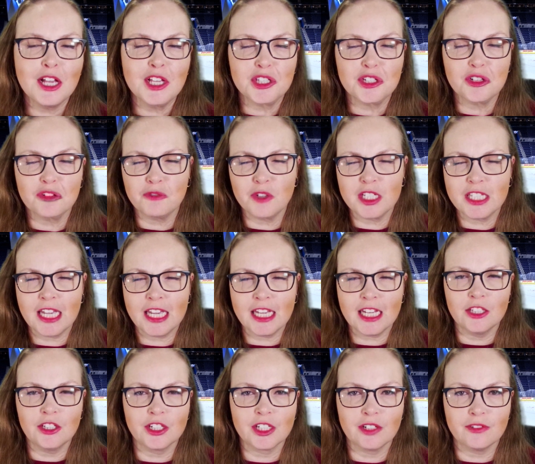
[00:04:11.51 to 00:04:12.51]
So if we
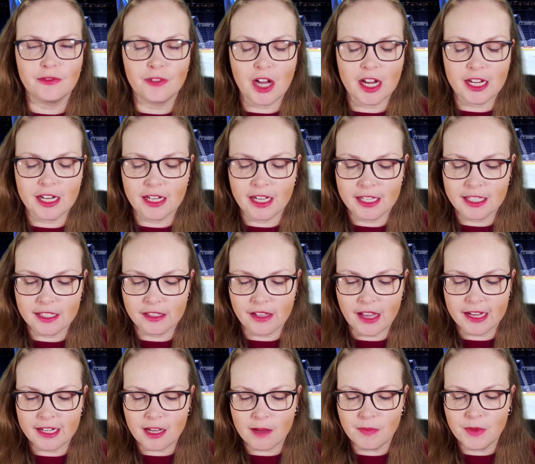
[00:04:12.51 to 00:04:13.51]
take a look at Friday night's
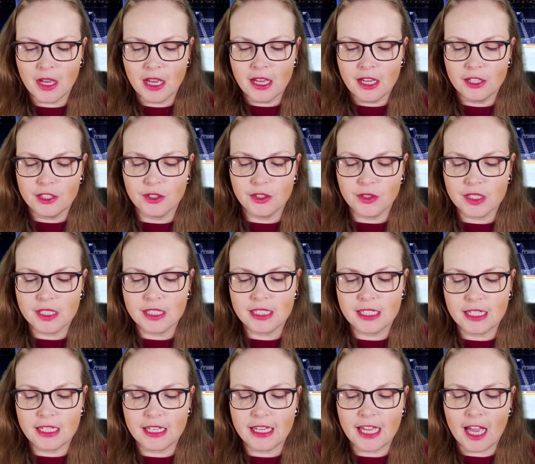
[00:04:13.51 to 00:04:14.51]
lineup, you'll
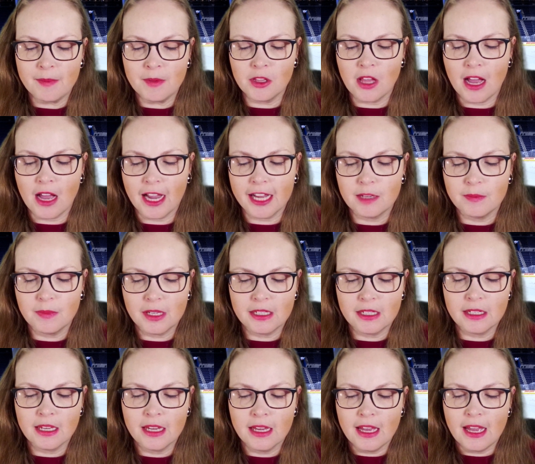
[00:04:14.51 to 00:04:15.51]
see Emil
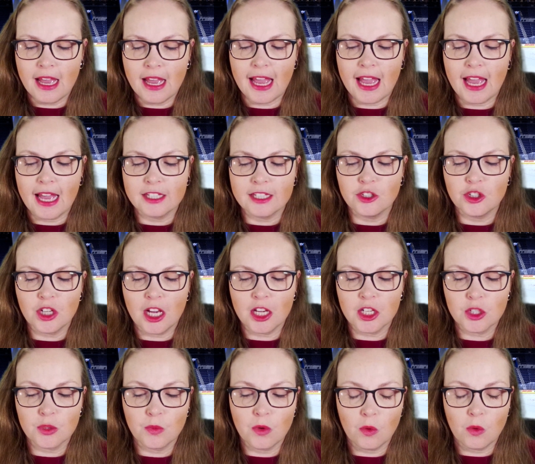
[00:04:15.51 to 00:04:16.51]
Heineman and
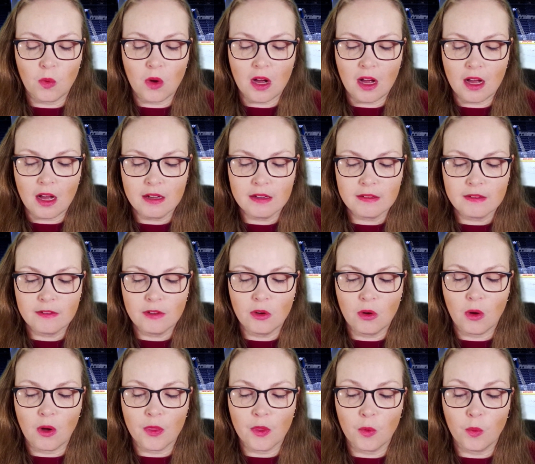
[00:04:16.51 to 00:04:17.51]
Joshua Roy
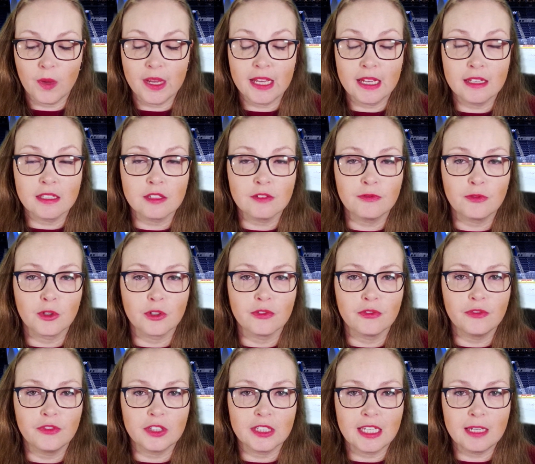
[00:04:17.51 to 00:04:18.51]
on the wings for
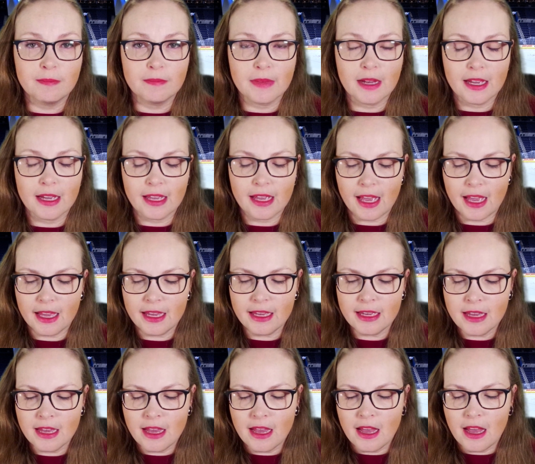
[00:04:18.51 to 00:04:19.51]
Philippe Maillet,